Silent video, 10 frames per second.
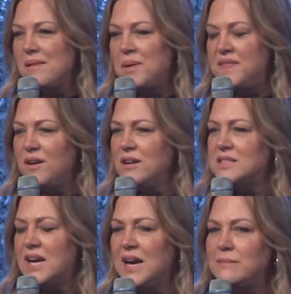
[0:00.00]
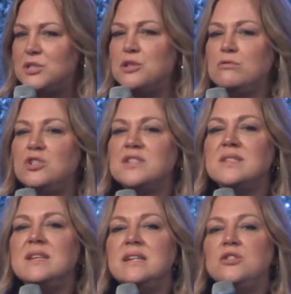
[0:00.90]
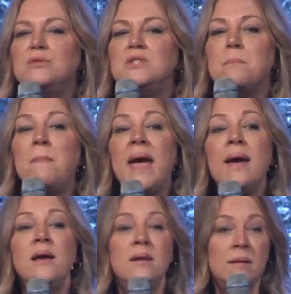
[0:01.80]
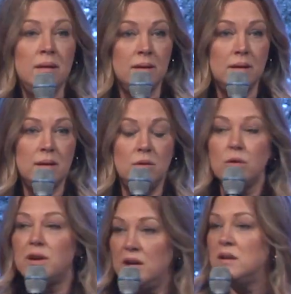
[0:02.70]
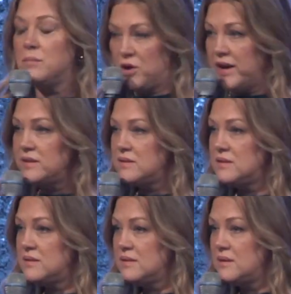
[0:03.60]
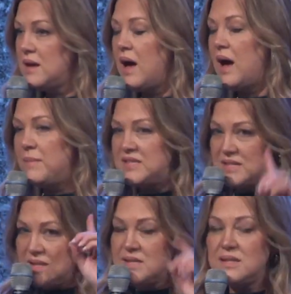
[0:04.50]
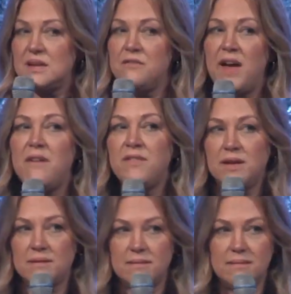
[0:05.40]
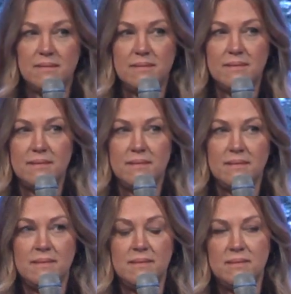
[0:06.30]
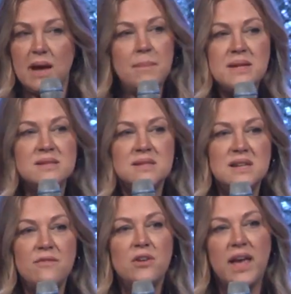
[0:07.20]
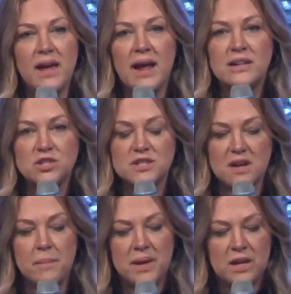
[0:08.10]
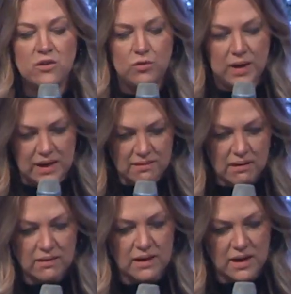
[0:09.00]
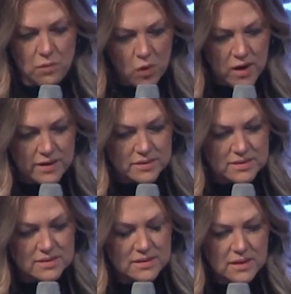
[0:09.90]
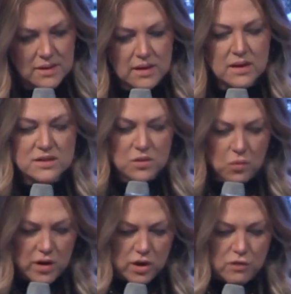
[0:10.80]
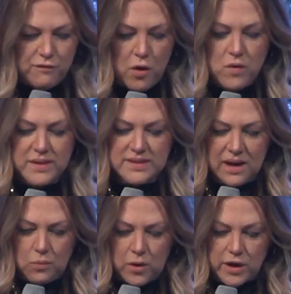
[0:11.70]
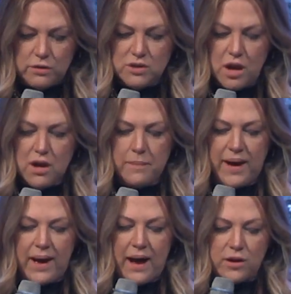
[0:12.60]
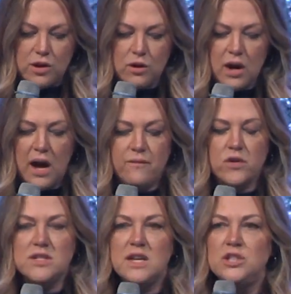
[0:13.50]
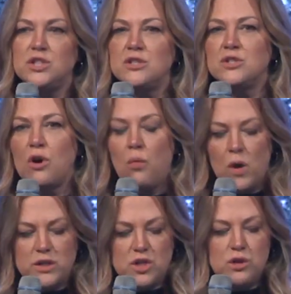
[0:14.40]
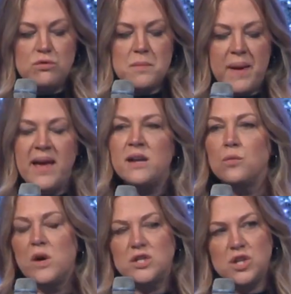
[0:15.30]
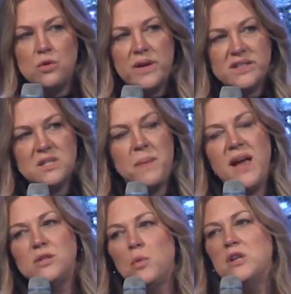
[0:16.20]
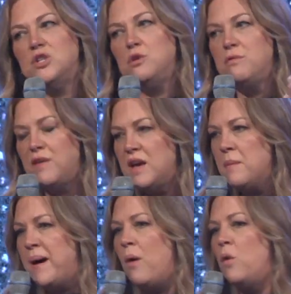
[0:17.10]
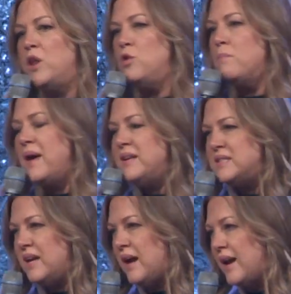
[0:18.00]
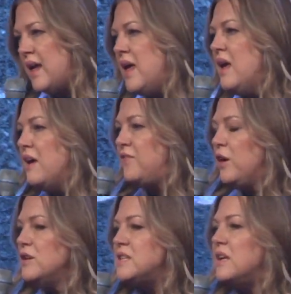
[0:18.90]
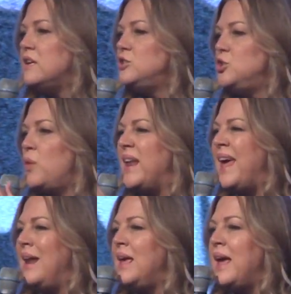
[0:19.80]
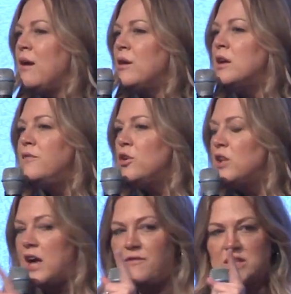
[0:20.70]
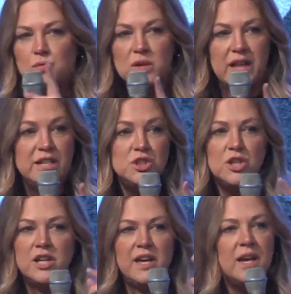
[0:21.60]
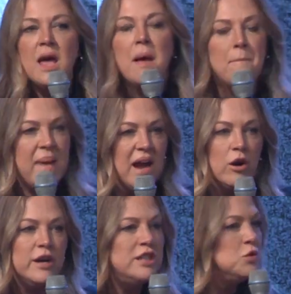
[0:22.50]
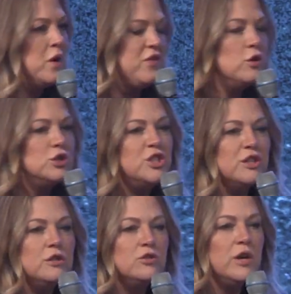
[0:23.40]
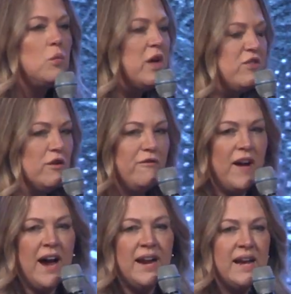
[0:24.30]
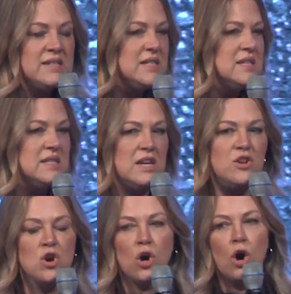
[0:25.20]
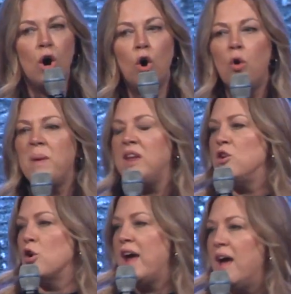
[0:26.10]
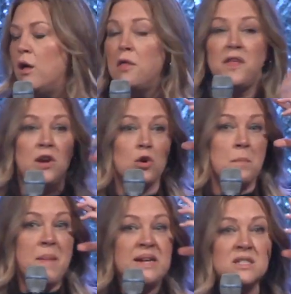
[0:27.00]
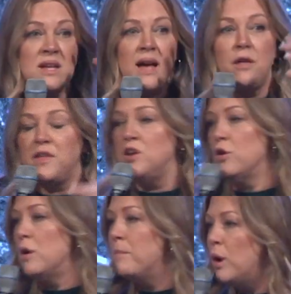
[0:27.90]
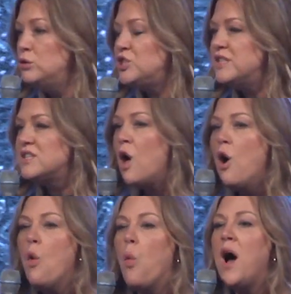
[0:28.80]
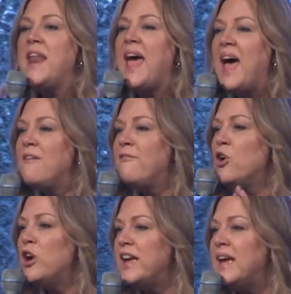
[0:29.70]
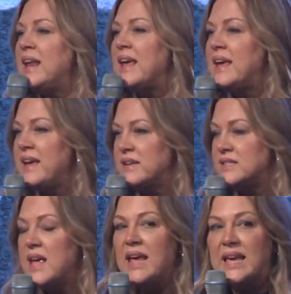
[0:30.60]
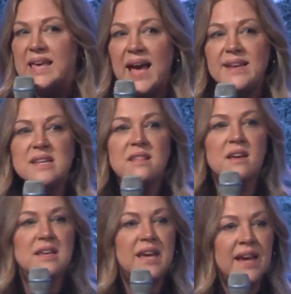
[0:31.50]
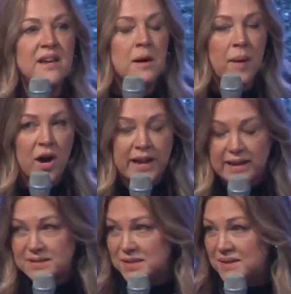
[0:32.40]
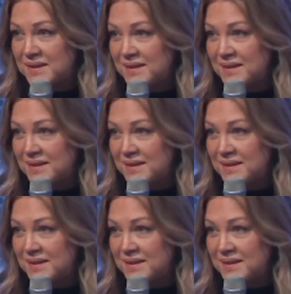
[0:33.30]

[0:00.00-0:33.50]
But there are times you just need to demand your kingdom rights. I'm a citizen of heaven. That means the devil cannot just come in and do anything that he wants. So what do you focus on? What do you talk about? How do your conversations go? What do you demand? What do you expect? What do you think about? What do you meditate on? If there is an issue in any area of your life, it's relationally, marriage, with your children, with your finances, in your home, in your health, in your mental health, in your emotions, whatever it is, get the kingdom on it.